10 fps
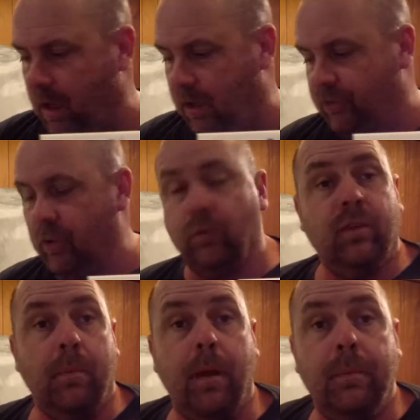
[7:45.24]
shows
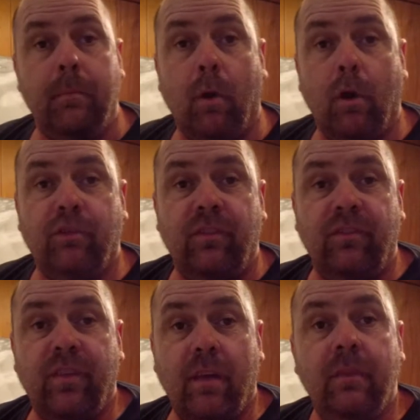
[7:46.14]
coming up in March and
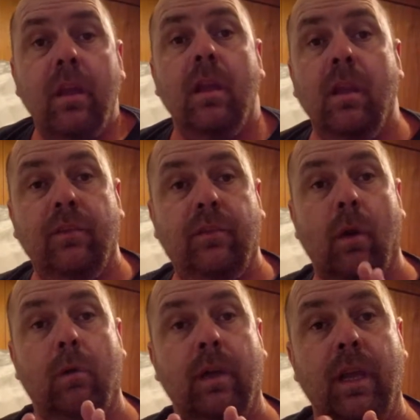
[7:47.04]
stuff.
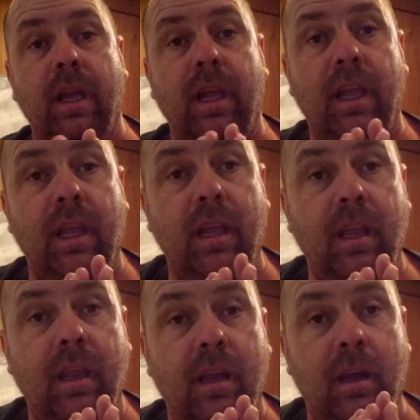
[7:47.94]
So
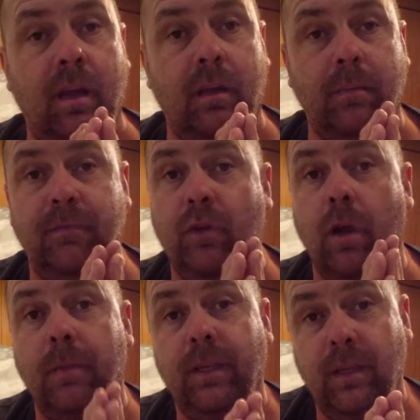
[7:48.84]
if you're
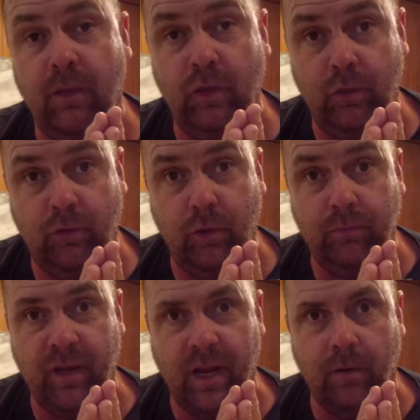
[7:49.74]
on my
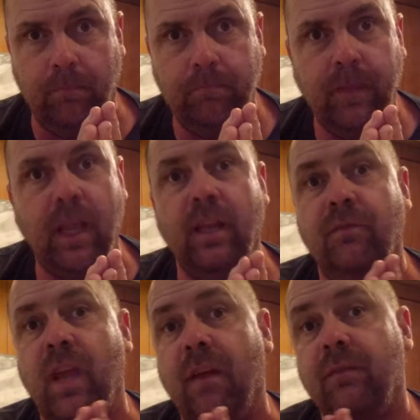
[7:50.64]
YouTube channel, and
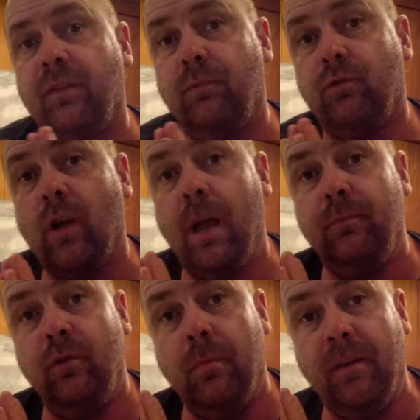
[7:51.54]
if you haven't
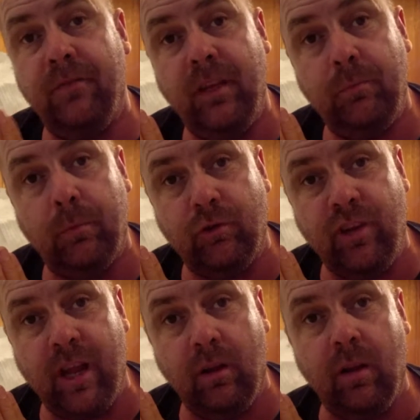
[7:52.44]
subscribed to my Facebook
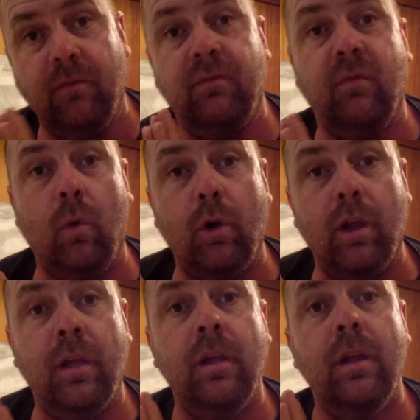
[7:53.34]
channel of Florida